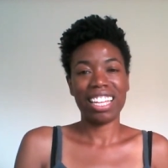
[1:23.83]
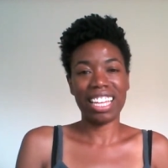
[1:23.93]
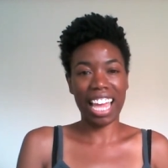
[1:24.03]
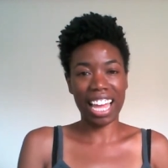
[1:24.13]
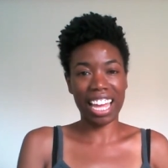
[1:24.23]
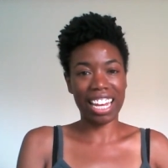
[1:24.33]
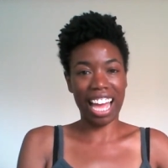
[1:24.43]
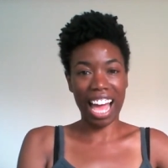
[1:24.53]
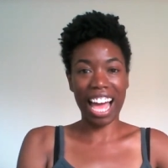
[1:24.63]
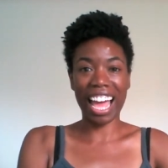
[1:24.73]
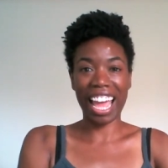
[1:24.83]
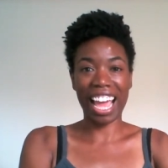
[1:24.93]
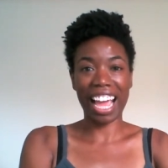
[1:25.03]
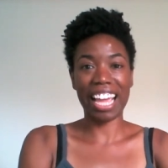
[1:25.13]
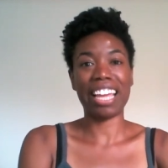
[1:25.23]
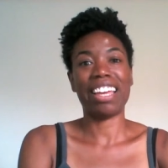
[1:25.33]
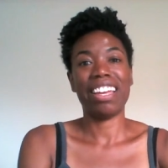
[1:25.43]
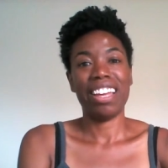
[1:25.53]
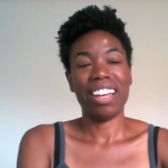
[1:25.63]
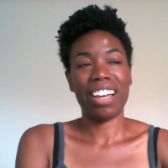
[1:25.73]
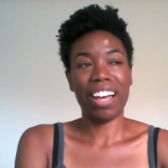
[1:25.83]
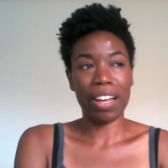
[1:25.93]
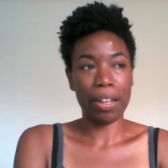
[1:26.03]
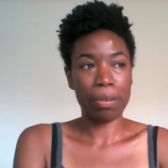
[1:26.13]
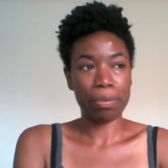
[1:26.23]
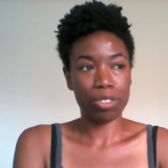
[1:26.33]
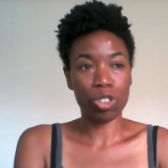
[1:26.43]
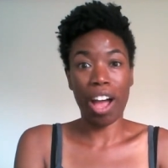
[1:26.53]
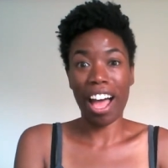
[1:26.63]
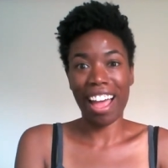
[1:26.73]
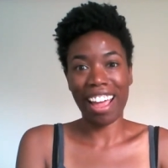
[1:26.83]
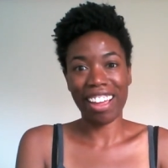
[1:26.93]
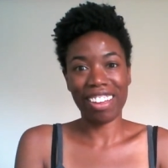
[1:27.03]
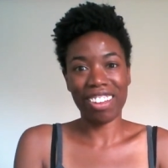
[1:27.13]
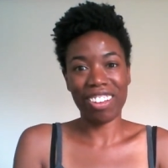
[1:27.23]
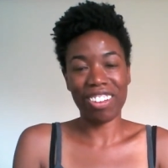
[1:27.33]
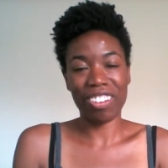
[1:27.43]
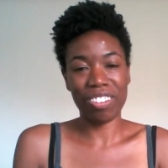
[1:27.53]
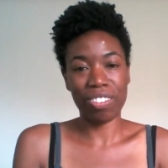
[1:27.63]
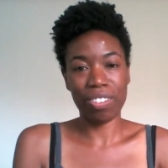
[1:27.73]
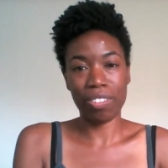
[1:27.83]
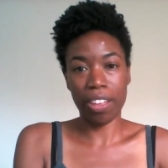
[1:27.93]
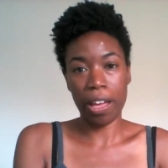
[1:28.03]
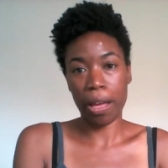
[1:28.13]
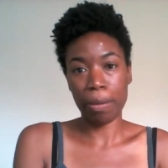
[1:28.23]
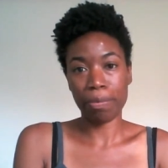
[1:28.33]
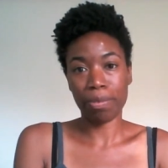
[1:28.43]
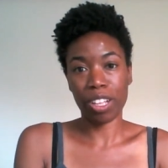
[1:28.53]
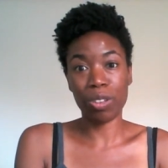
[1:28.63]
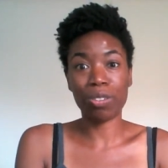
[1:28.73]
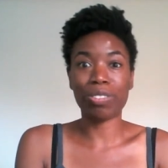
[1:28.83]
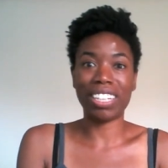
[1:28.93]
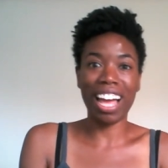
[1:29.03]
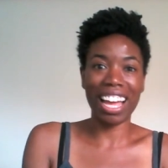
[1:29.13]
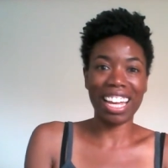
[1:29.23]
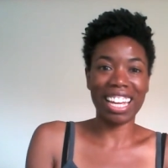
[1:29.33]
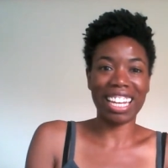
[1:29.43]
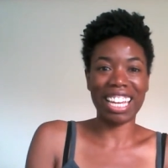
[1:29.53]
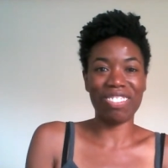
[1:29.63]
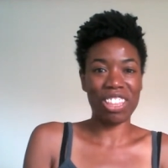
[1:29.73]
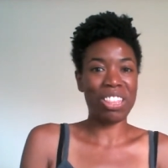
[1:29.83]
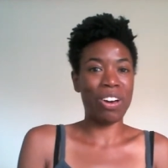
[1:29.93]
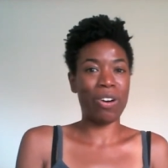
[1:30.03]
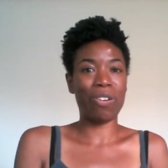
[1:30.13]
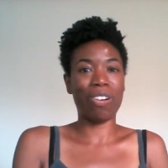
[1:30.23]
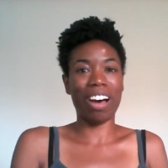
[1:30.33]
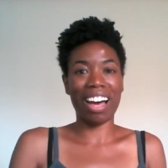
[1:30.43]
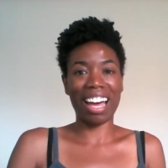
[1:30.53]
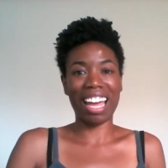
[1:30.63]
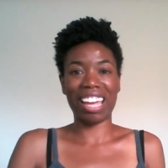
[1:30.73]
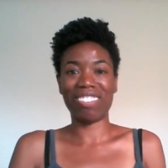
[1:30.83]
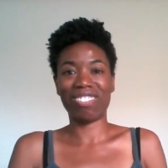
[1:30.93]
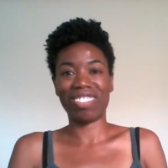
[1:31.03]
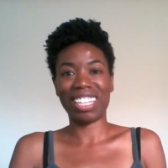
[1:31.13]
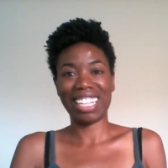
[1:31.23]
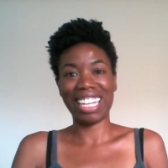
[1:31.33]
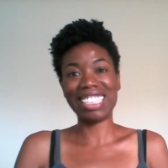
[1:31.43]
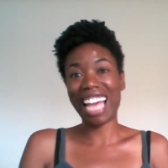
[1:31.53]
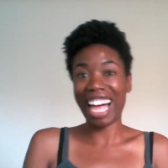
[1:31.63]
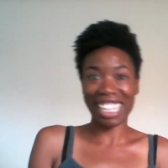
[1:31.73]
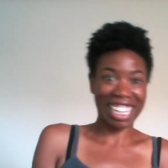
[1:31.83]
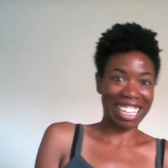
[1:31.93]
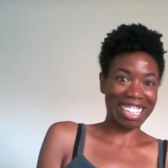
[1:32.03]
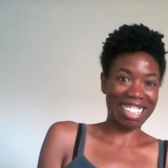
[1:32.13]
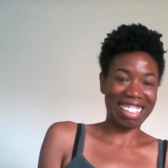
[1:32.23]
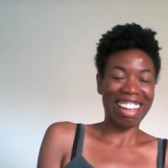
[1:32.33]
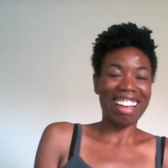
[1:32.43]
Can I um, try a um, gluten-free diet even though I'm Italian?